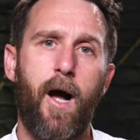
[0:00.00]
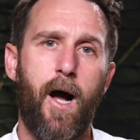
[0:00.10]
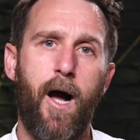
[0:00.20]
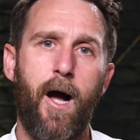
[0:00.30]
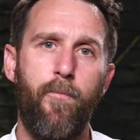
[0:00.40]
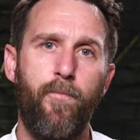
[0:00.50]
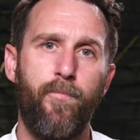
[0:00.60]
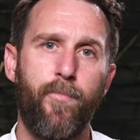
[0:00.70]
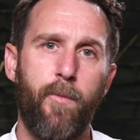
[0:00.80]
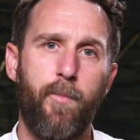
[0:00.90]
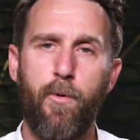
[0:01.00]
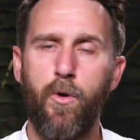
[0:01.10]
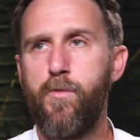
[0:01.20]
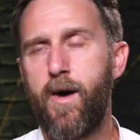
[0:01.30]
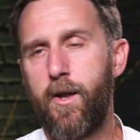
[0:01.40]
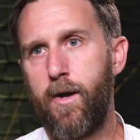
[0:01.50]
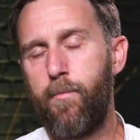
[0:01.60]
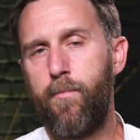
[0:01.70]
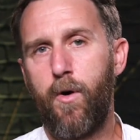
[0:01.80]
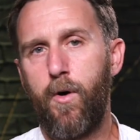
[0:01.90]
Um, people who we've had on,
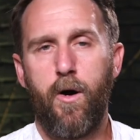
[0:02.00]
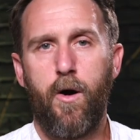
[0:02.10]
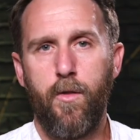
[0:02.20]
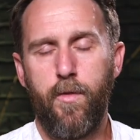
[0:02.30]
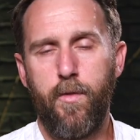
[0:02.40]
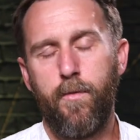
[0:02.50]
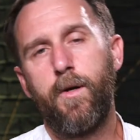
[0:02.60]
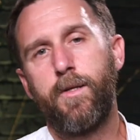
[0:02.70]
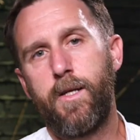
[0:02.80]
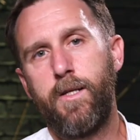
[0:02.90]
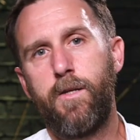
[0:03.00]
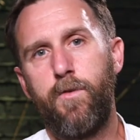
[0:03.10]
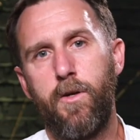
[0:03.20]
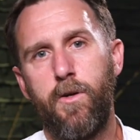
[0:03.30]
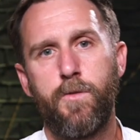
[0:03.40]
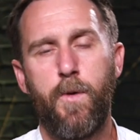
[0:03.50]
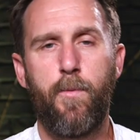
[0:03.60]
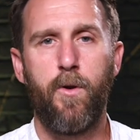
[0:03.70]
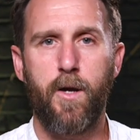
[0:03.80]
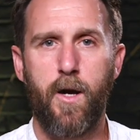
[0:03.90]
our, on as interviews,
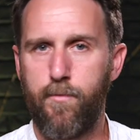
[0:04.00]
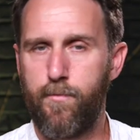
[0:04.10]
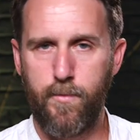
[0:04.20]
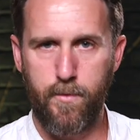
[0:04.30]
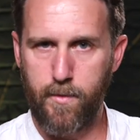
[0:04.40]
people who are kind of